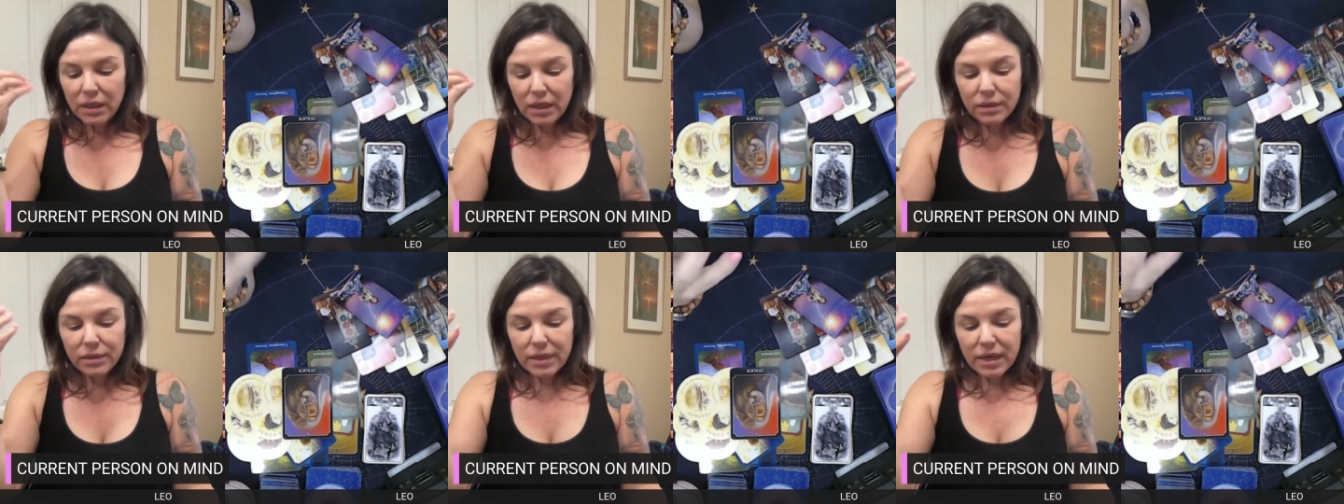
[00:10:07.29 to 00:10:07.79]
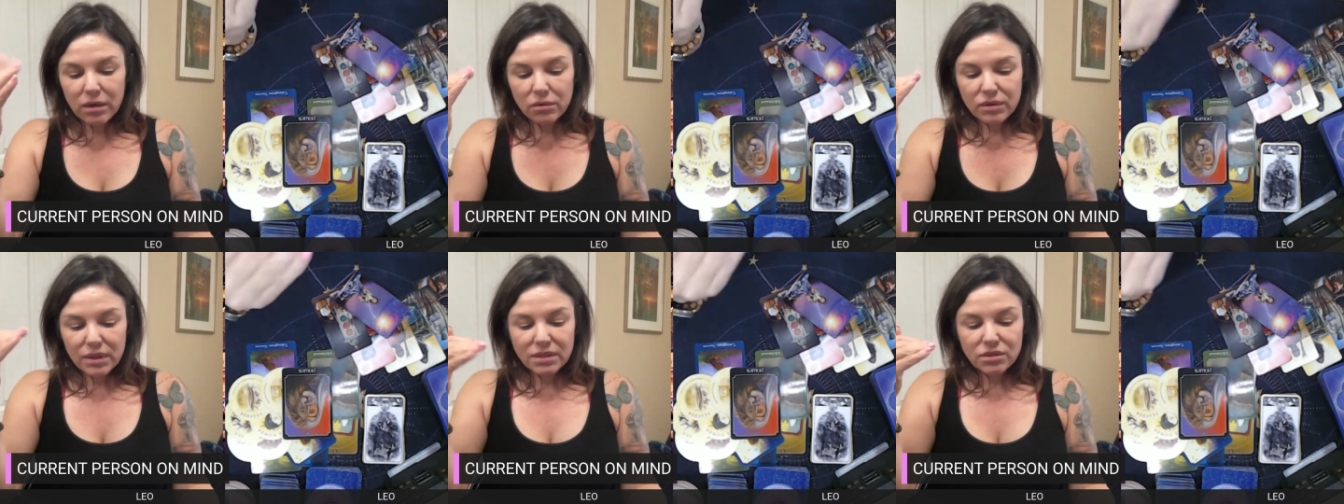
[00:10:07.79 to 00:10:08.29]
And now
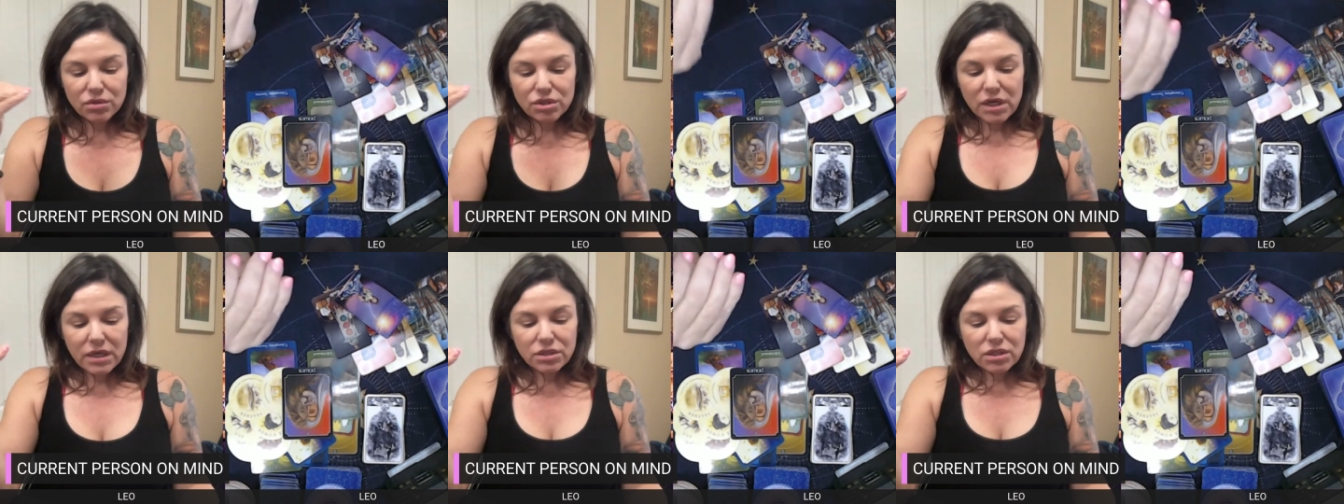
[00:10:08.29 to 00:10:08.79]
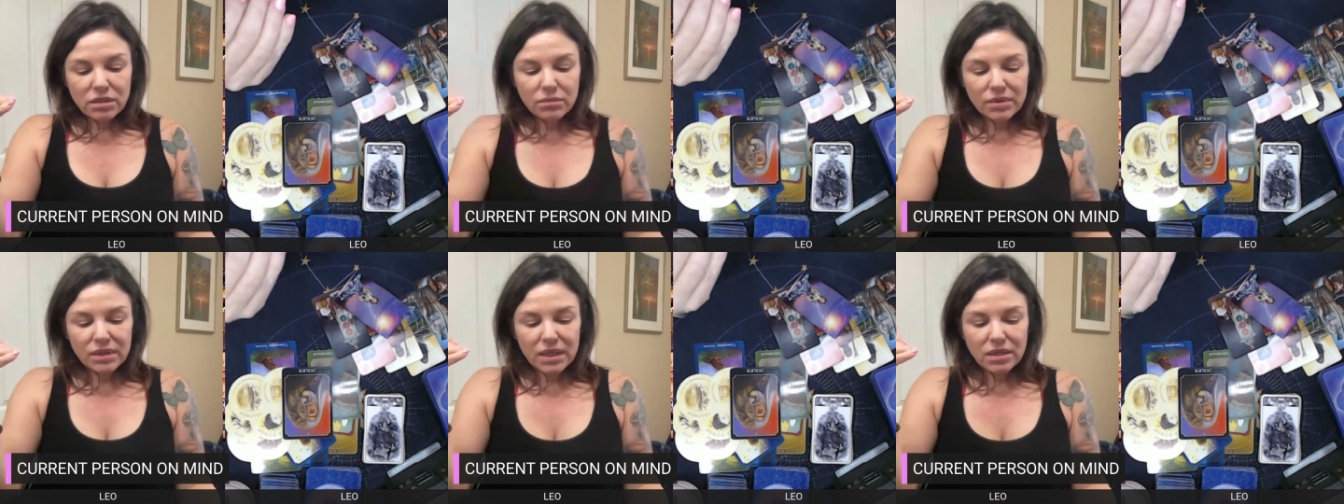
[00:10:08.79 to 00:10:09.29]
things are changing,
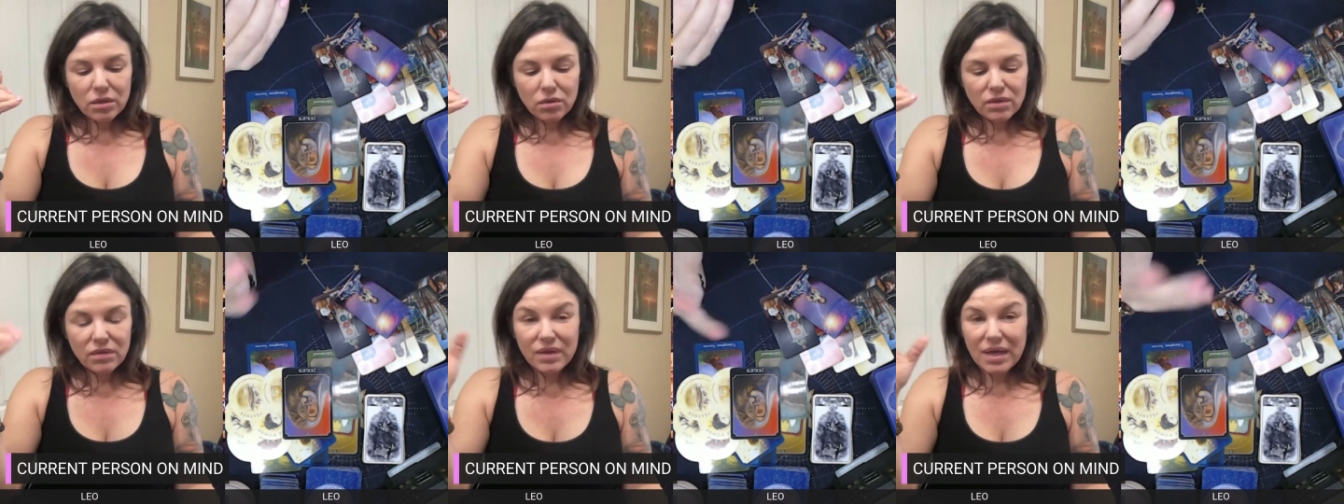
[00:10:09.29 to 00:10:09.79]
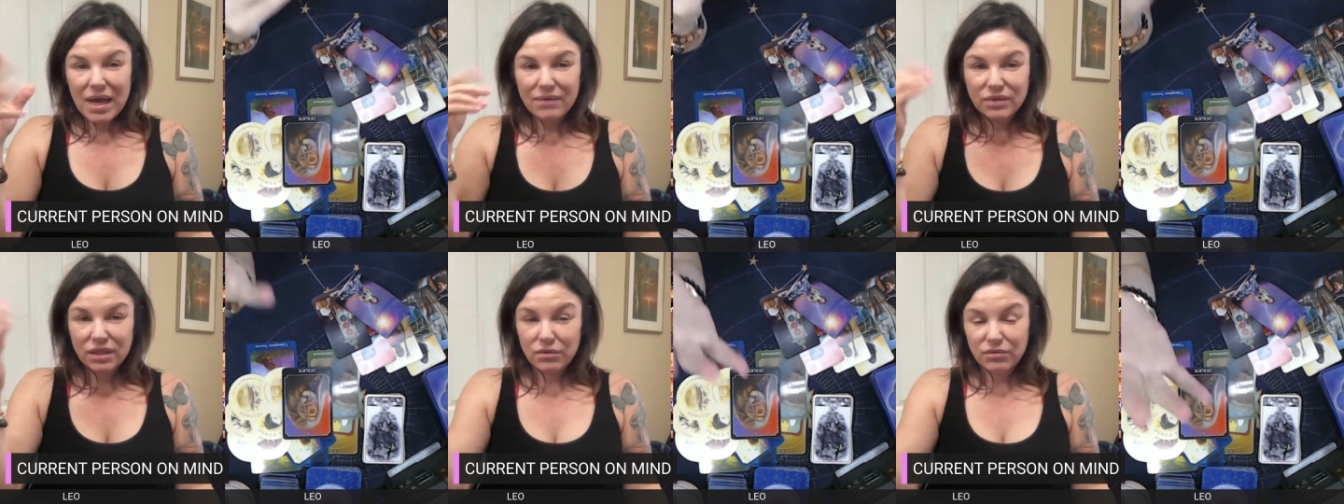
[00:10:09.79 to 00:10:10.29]
but they know that they have
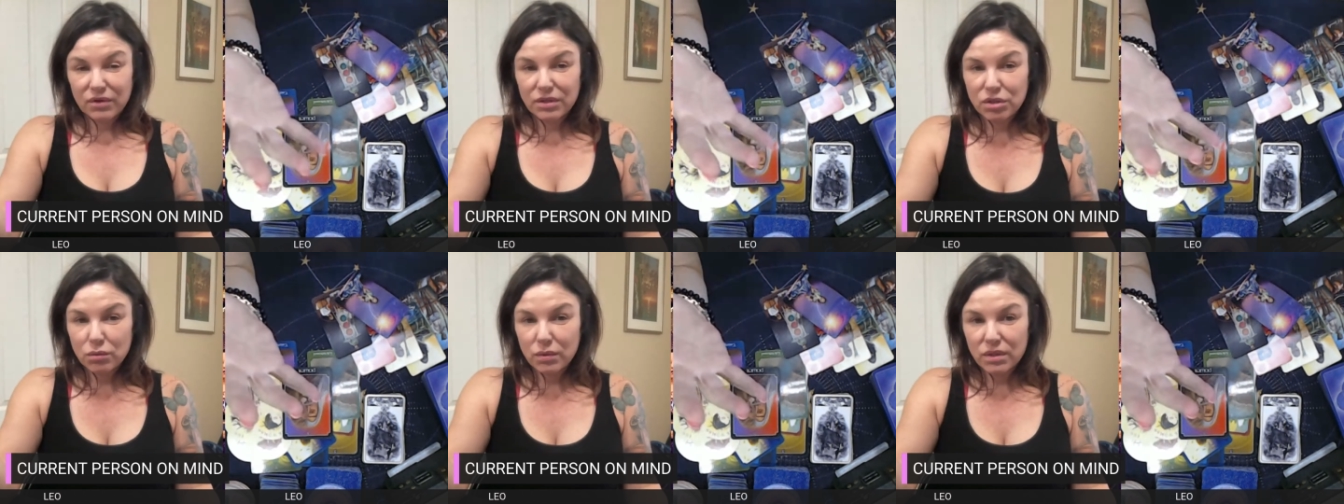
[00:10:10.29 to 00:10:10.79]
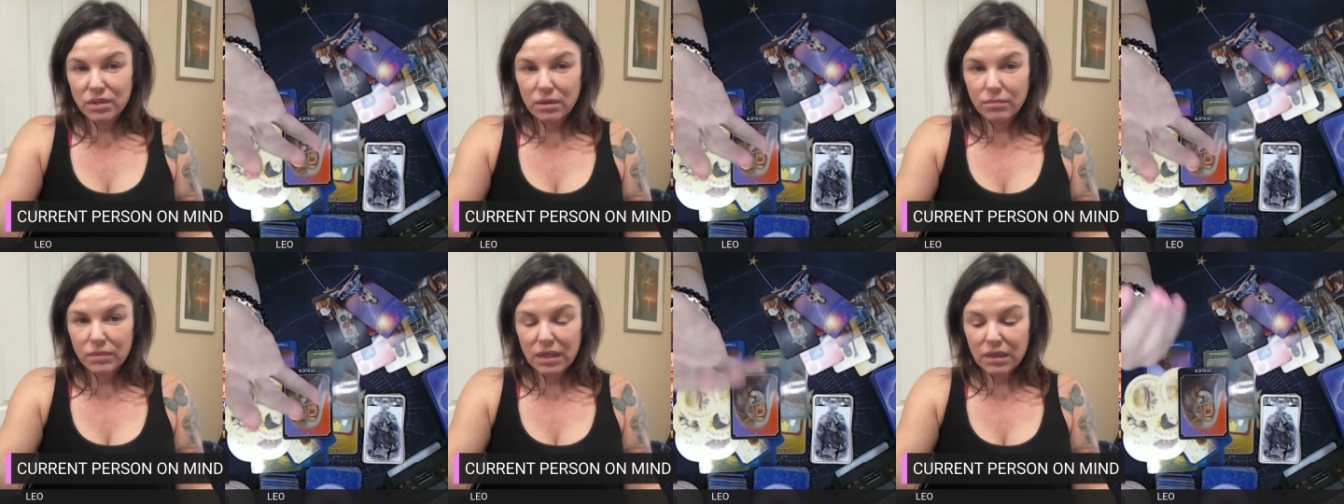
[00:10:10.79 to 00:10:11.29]
to confront you with
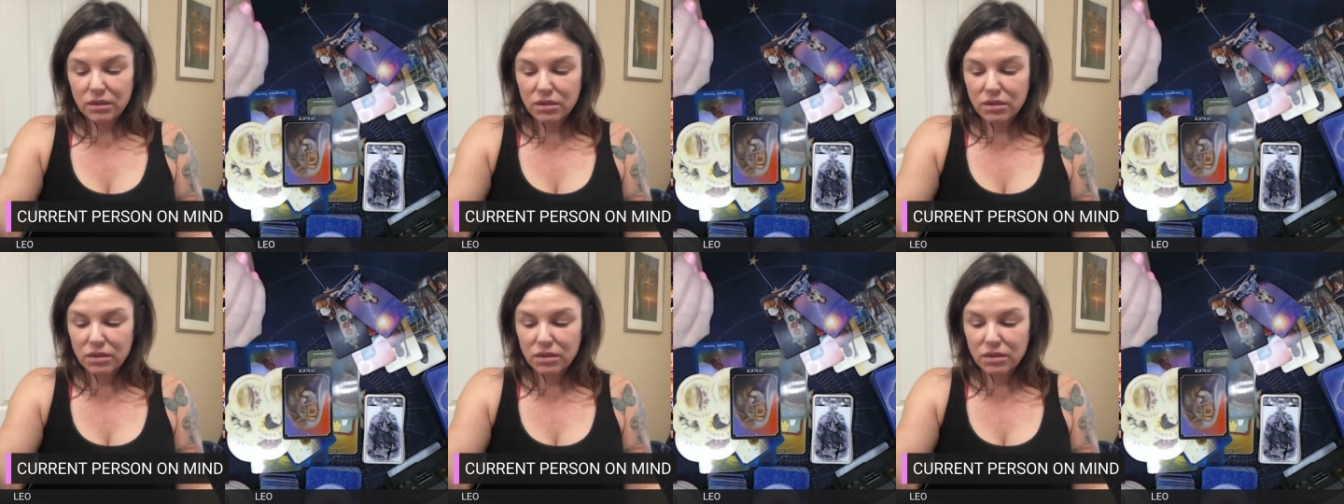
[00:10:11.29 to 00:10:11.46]
something.